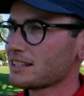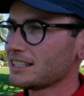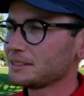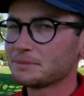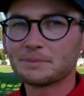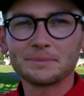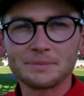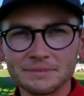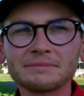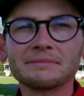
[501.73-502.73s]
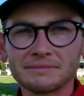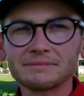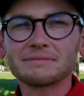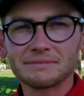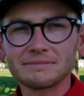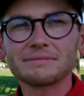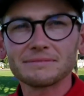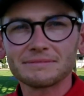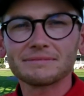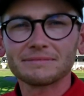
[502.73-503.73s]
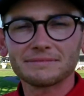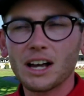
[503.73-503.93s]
pretty cool to do a summer here and